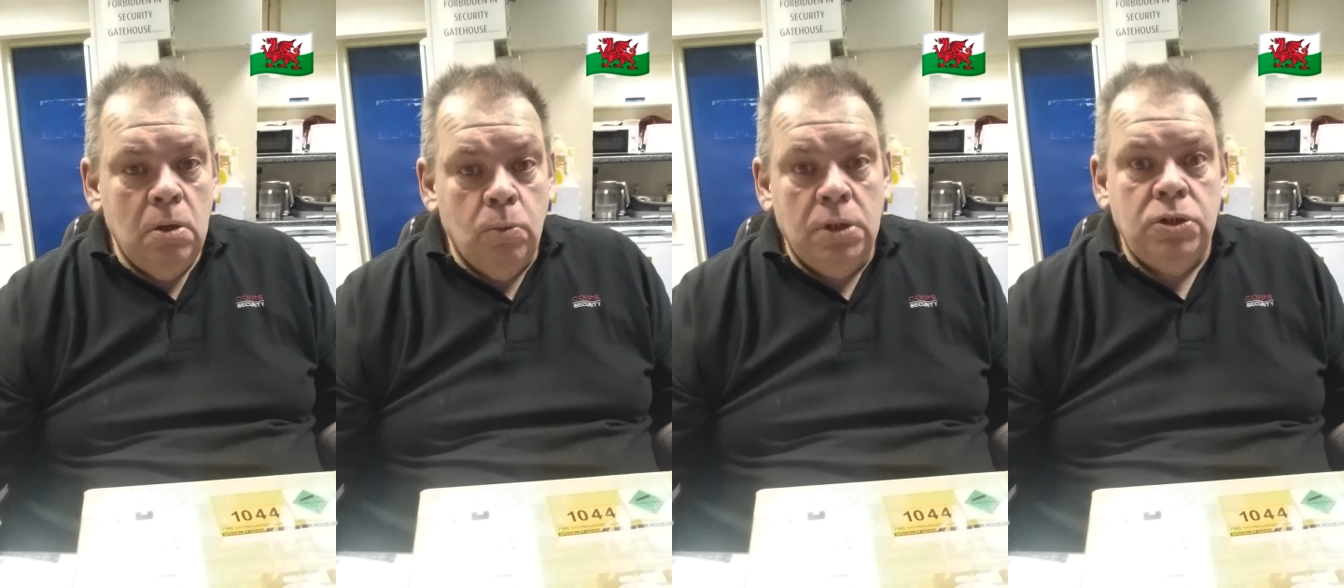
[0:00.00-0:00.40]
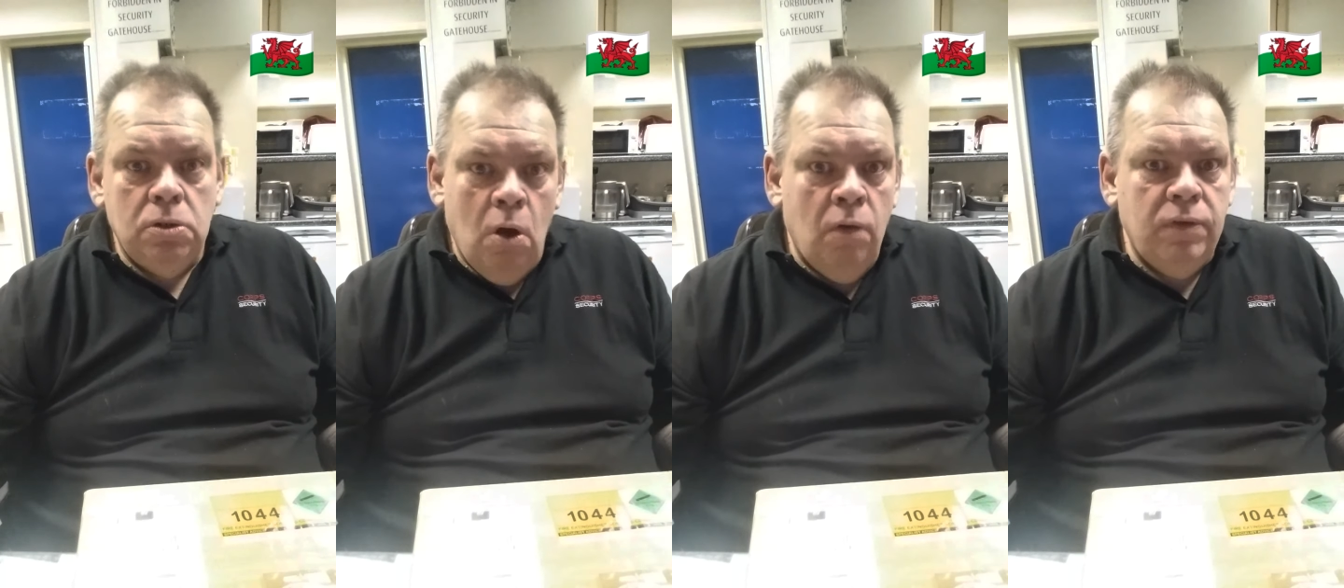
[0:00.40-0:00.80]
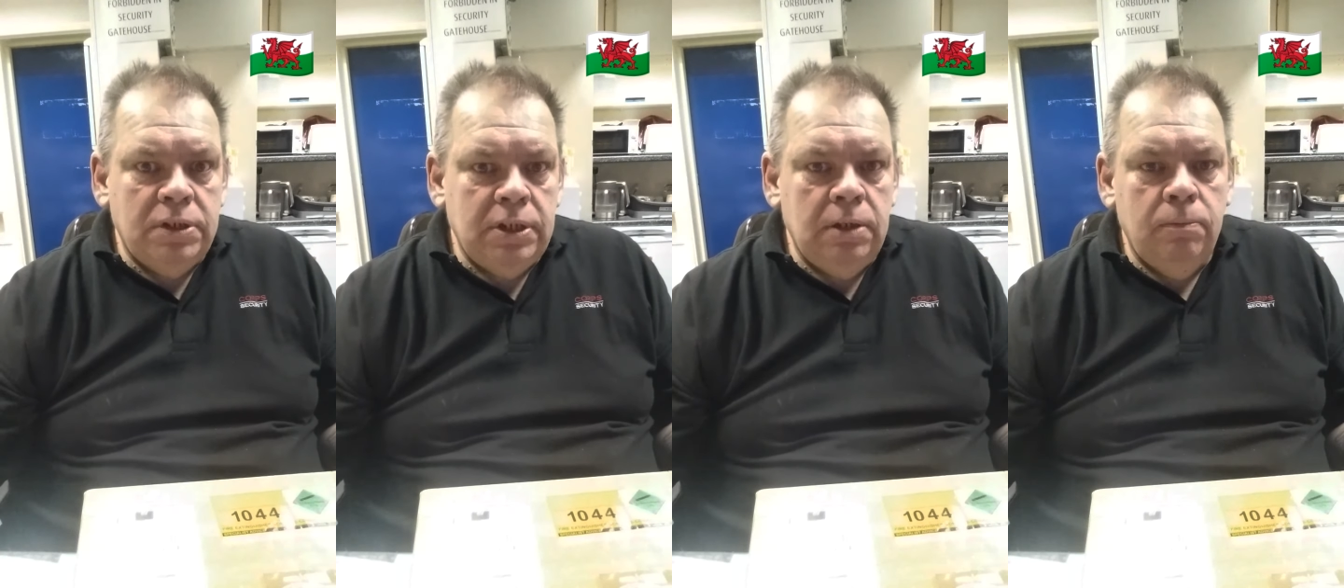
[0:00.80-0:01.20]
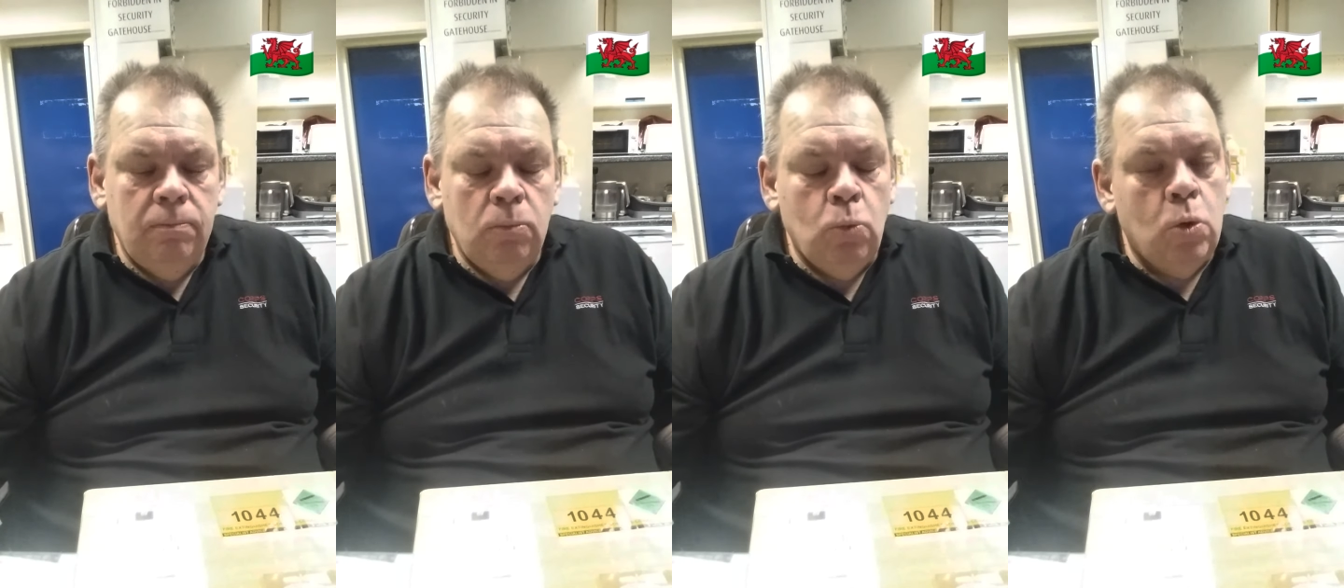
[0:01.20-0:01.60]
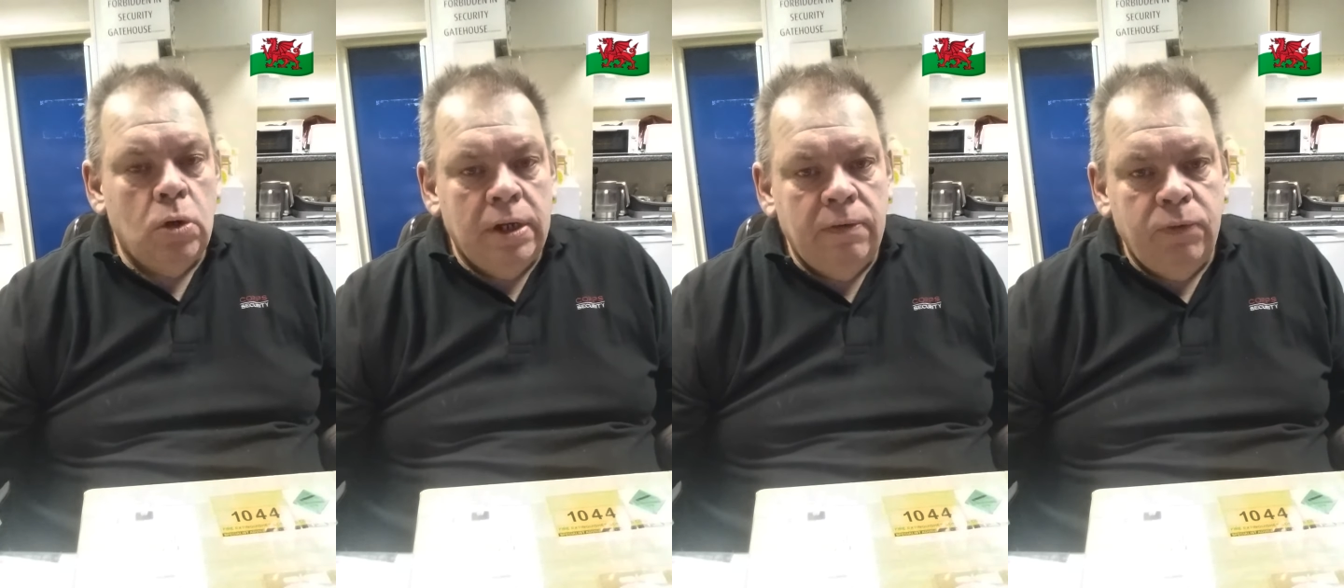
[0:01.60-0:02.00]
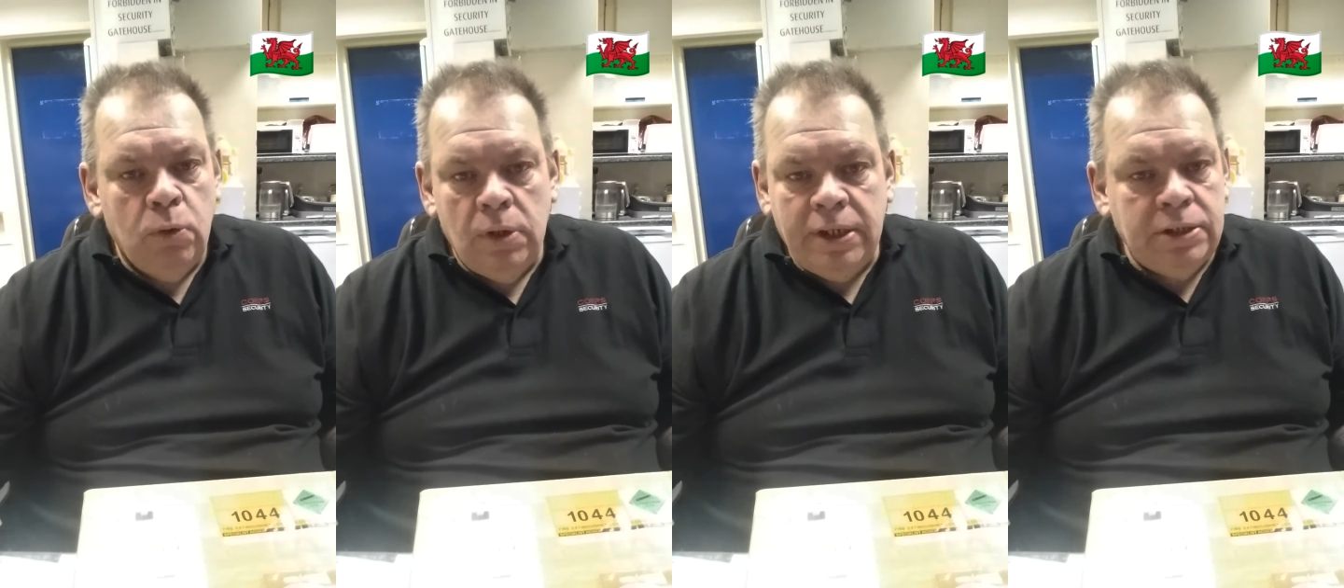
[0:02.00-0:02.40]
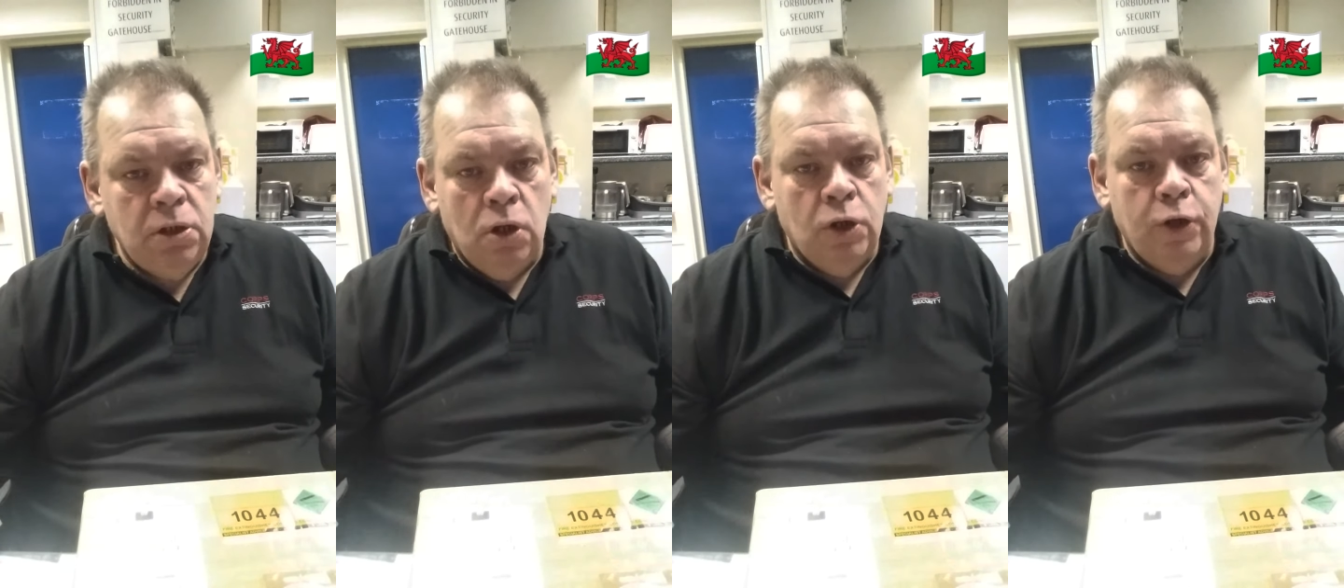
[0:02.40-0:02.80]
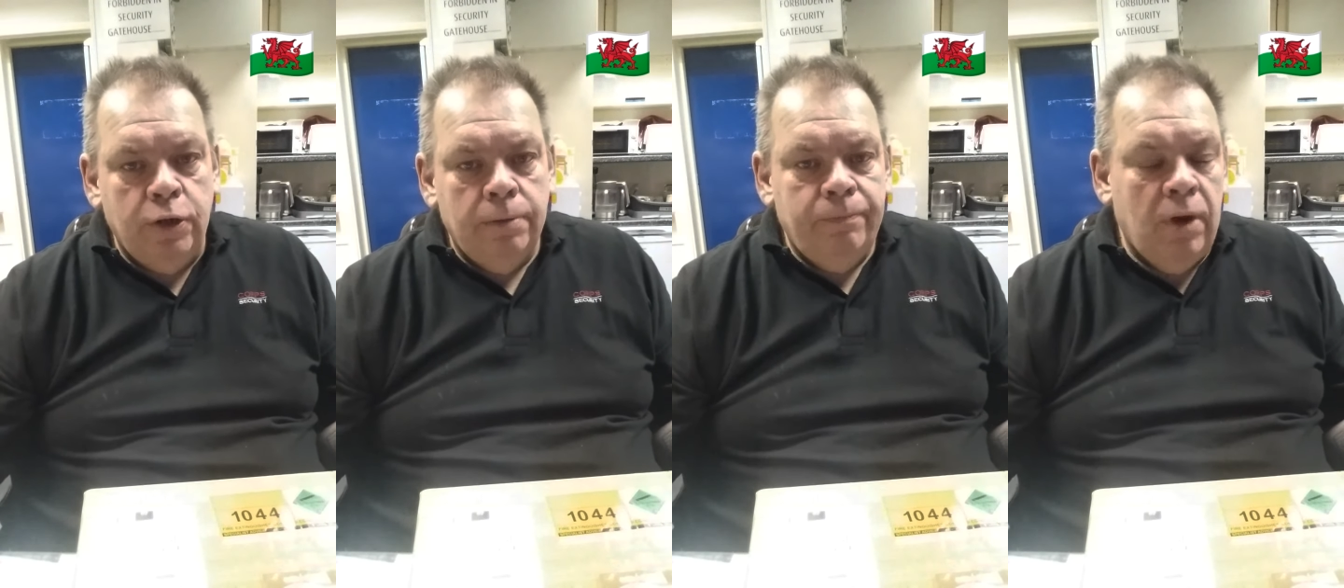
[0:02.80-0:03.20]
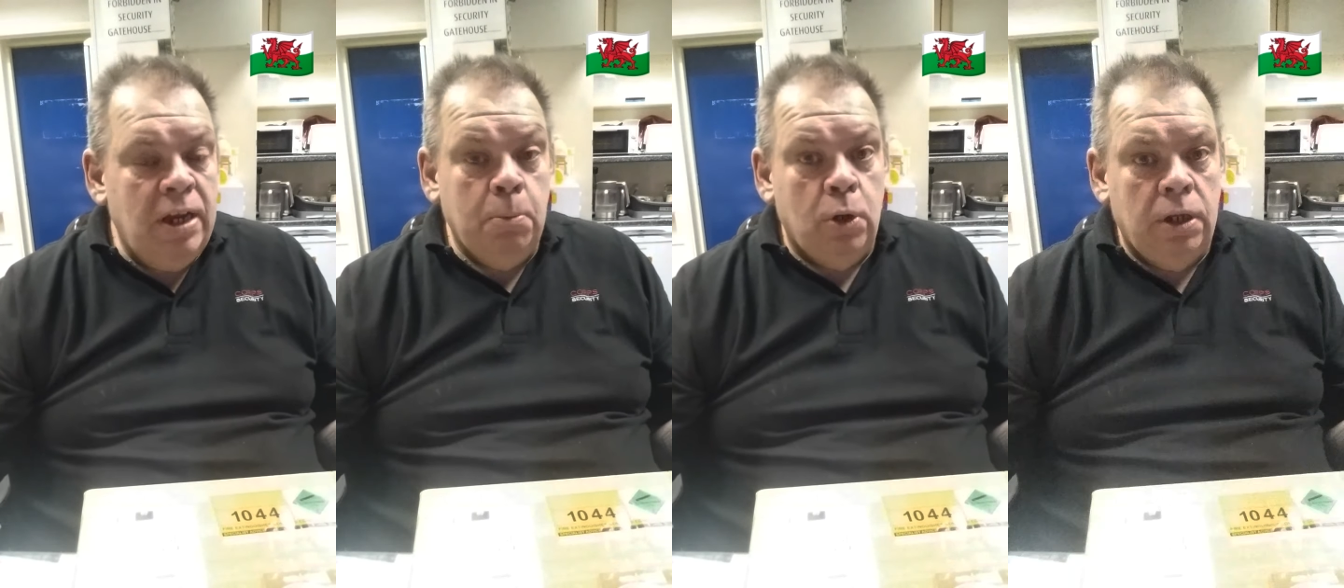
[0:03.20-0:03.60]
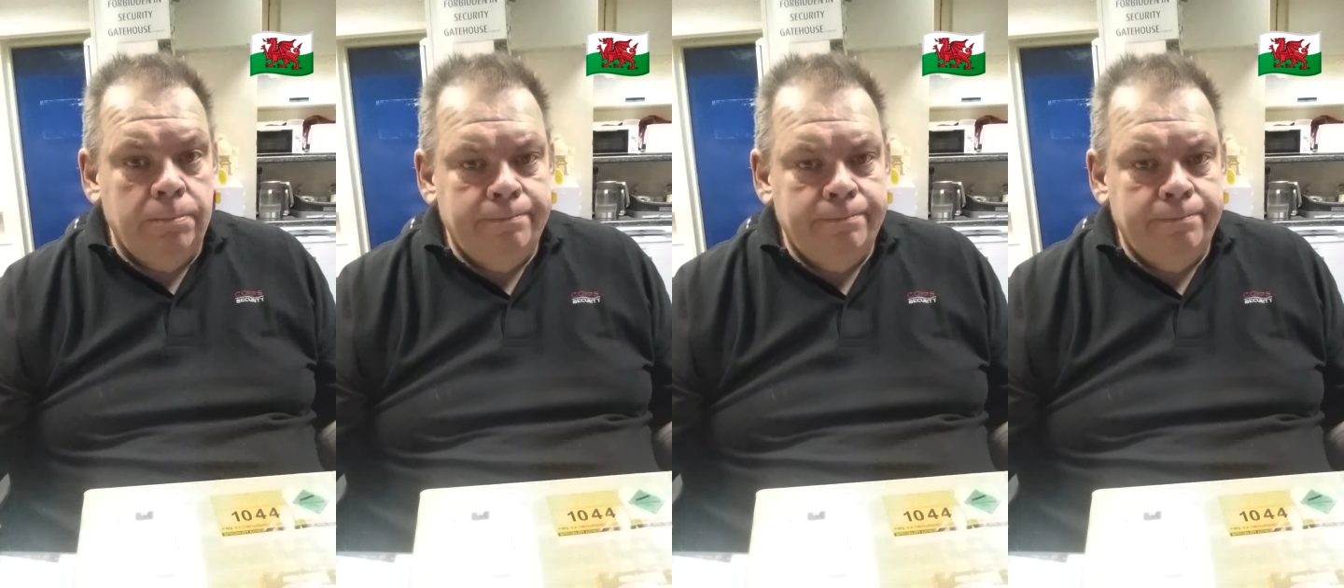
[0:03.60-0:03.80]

which obviously water in the fuel is not good for anybody.